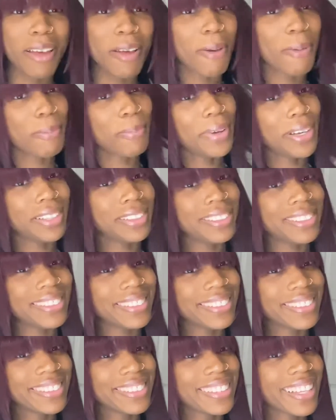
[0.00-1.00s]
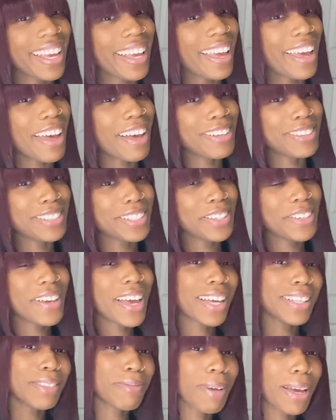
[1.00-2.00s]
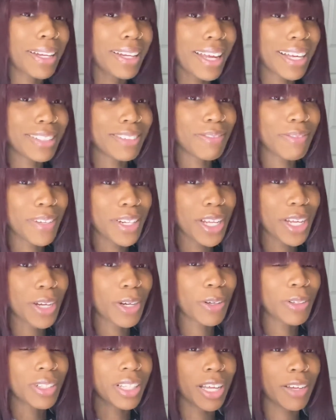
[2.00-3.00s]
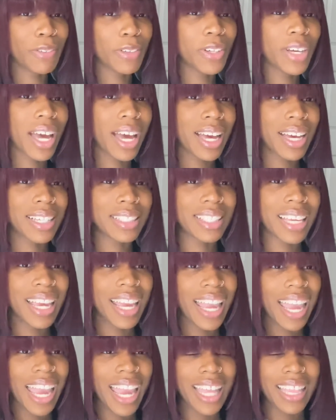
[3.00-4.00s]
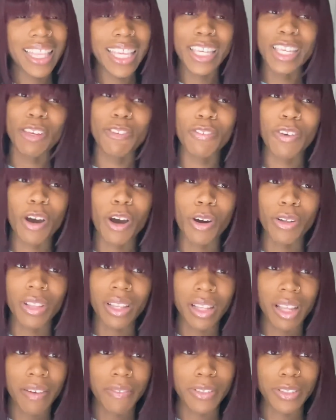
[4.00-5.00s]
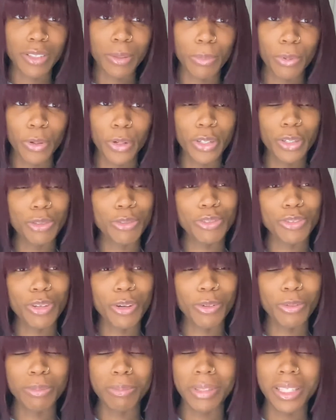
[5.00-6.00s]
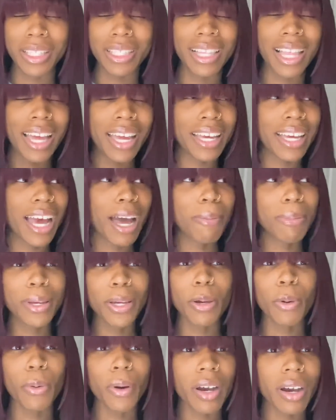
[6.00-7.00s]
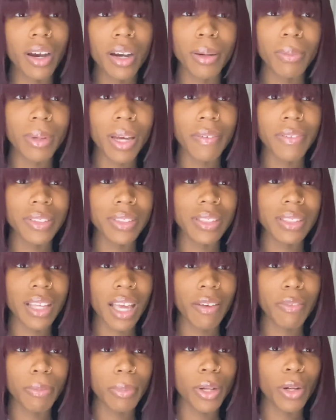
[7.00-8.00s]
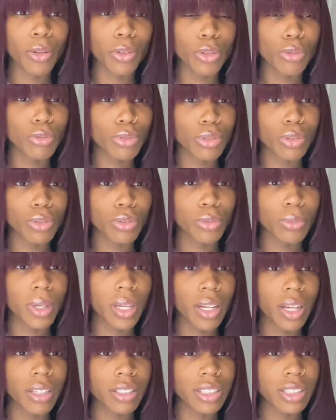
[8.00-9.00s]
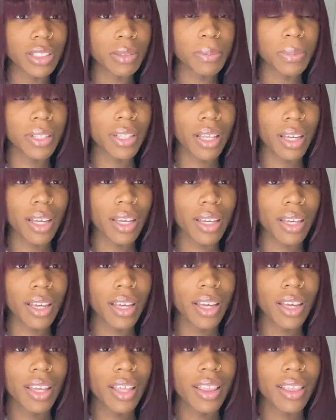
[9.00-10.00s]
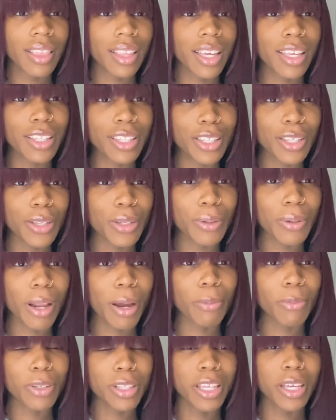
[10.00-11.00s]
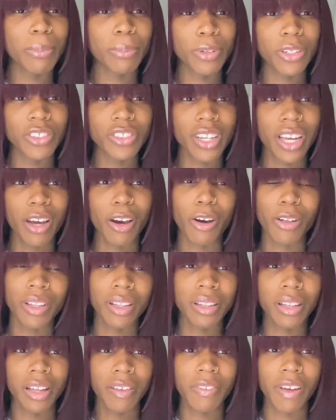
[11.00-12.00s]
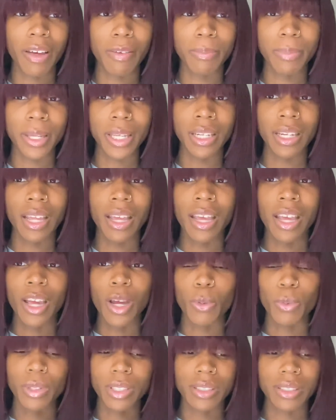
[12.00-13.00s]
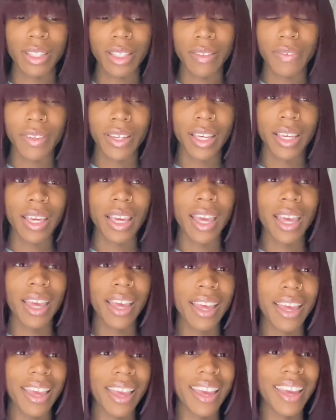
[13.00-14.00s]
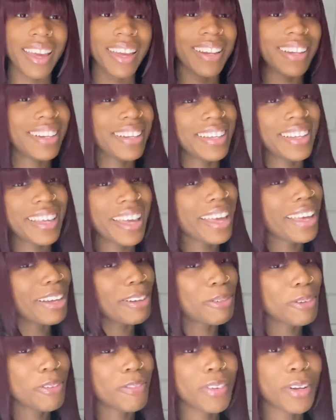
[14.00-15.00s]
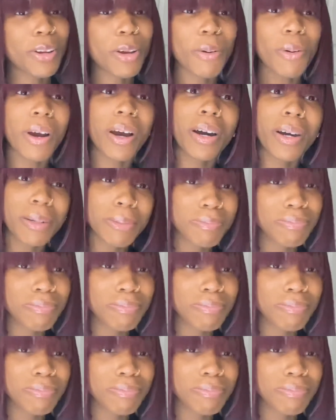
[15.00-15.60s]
But I'll see you guys in my next video. Love you guys, and thank you for all the love and support you showed me. Like, I've been going up ever since I've been on YouTube, and I've just been like, thank you. I really appreciate all the love I've been receiving. And yeah, we finna go up.